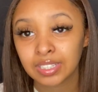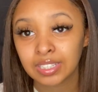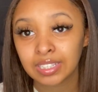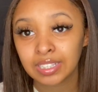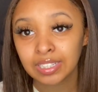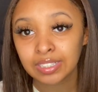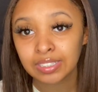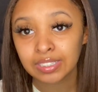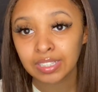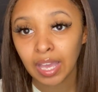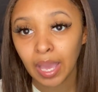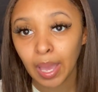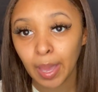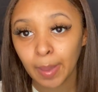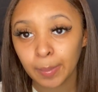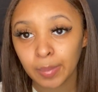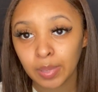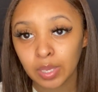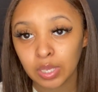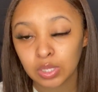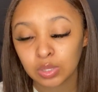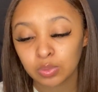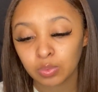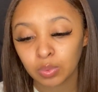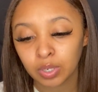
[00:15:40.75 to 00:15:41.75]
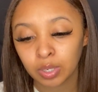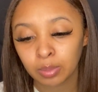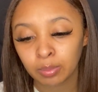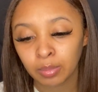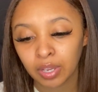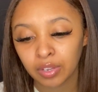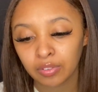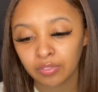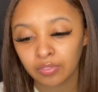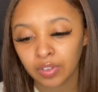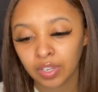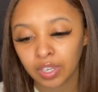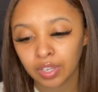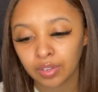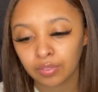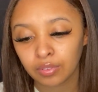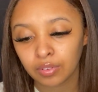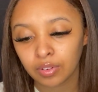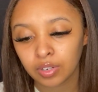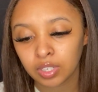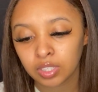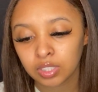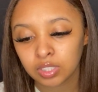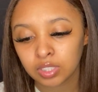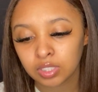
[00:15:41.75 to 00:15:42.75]
This app is one of my
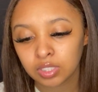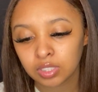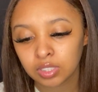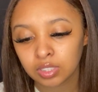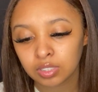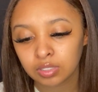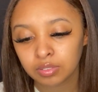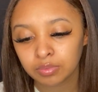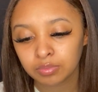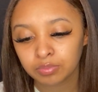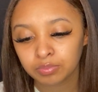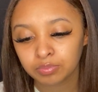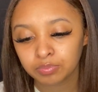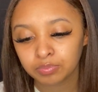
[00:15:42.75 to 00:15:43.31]
favorites